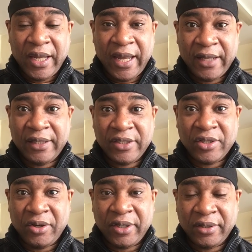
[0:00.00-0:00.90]
hell is
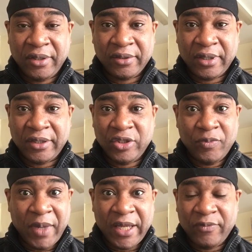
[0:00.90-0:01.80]
going on, and you
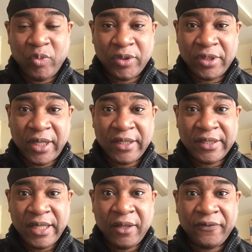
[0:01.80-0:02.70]
may even wonder that
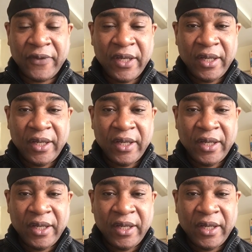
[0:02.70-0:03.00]
yourself.